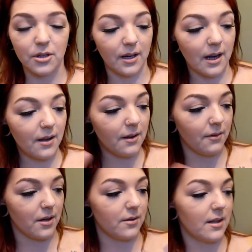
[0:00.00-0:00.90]
Like I'll never
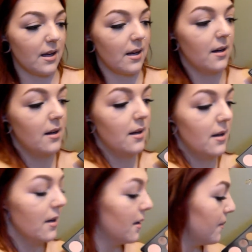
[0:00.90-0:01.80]
use that.
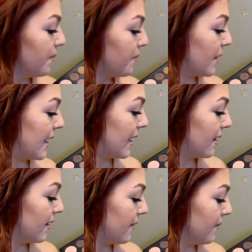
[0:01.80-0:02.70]
But
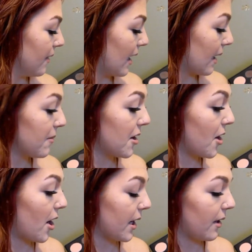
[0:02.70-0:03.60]
like I'm not
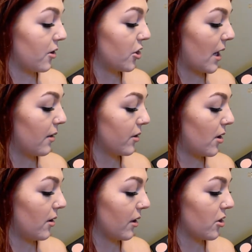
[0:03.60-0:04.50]
knocking the shadows at
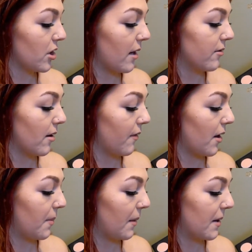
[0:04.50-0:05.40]
all. Like the shadows are
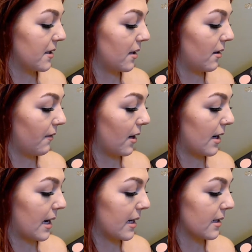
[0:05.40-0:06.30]
very pigmented, they're very
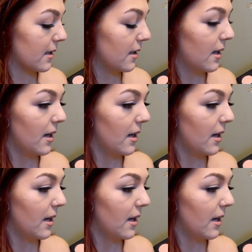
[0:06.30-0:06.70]
nice.